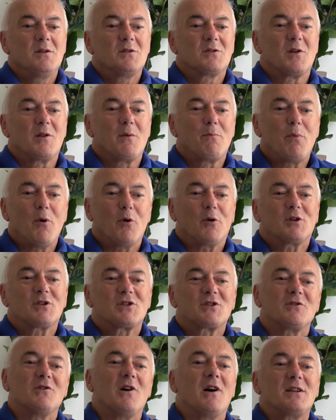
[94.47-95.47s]
So the book
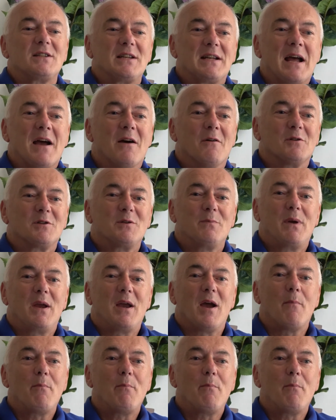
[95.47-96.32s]
started out to be